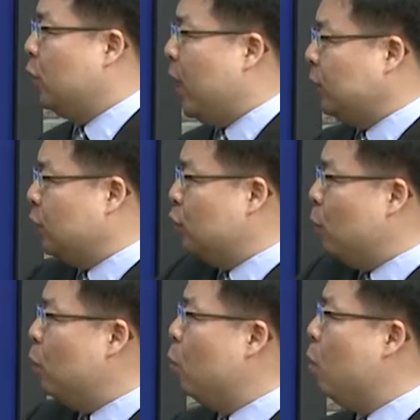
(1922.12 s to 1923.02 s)
axis
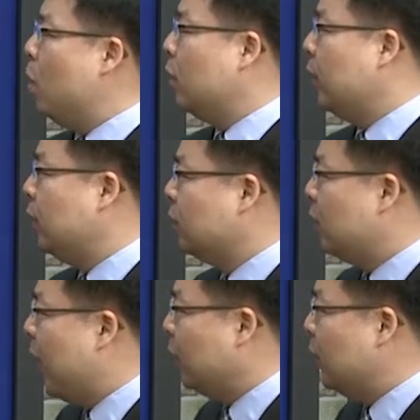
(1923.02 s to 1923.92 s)
number 1 is
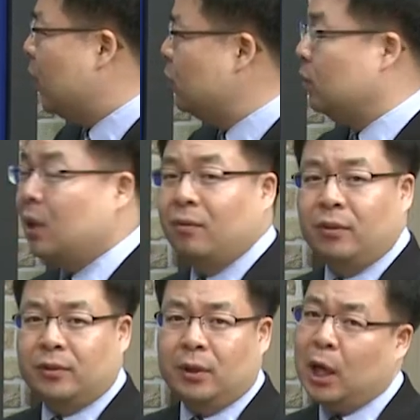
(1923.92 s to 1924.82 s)
attention
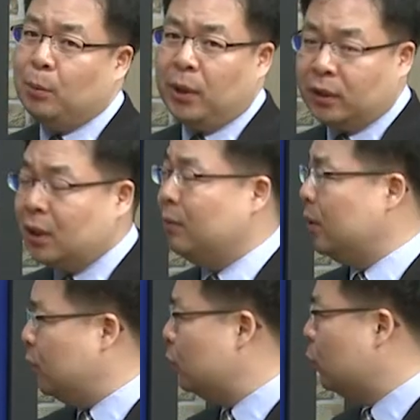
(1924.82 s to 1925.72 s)
deficit
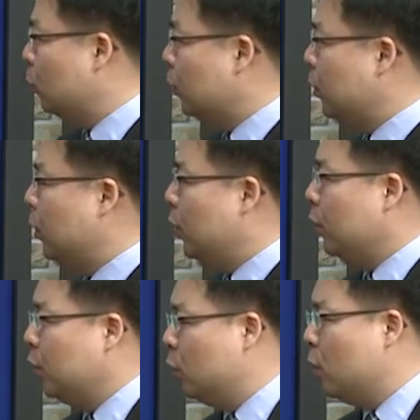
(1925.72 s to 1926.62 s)
hyperactivity disorder.
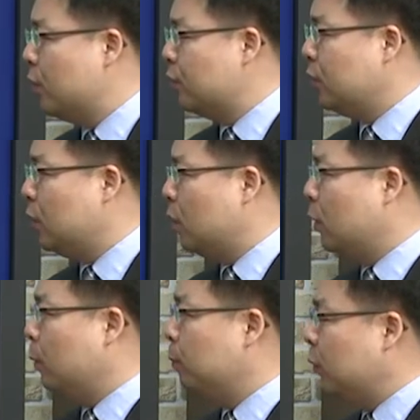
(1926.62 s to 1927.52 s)
He was
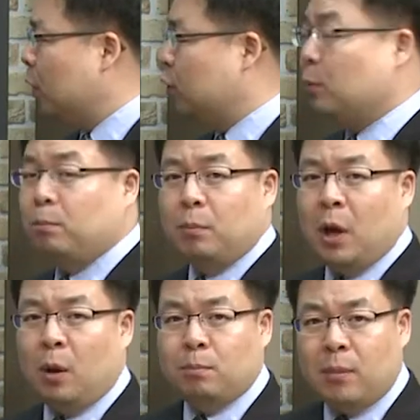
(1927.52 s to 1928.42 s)
the
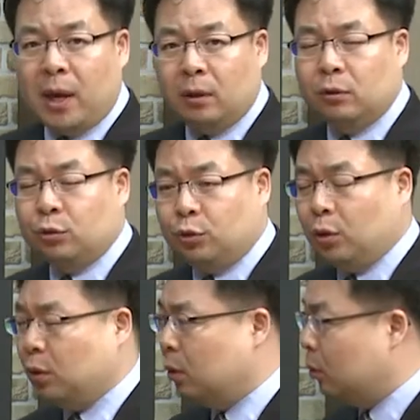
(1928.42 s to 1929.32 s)
male
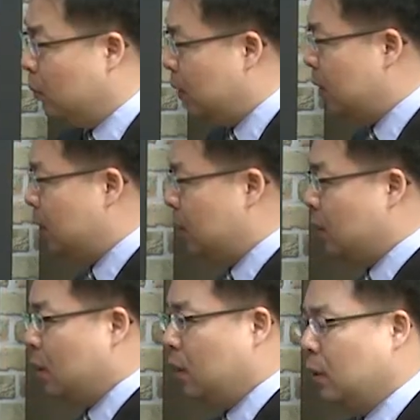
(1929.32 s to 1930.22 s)
student in
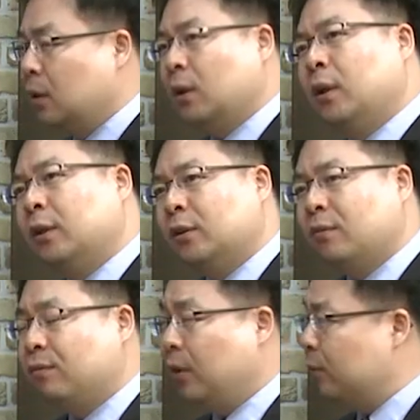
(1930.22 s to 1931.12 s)
the
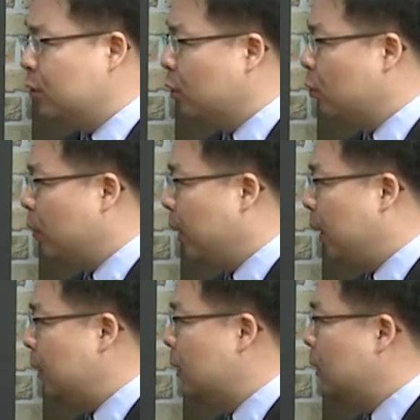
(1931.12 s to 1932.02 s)
5th grade.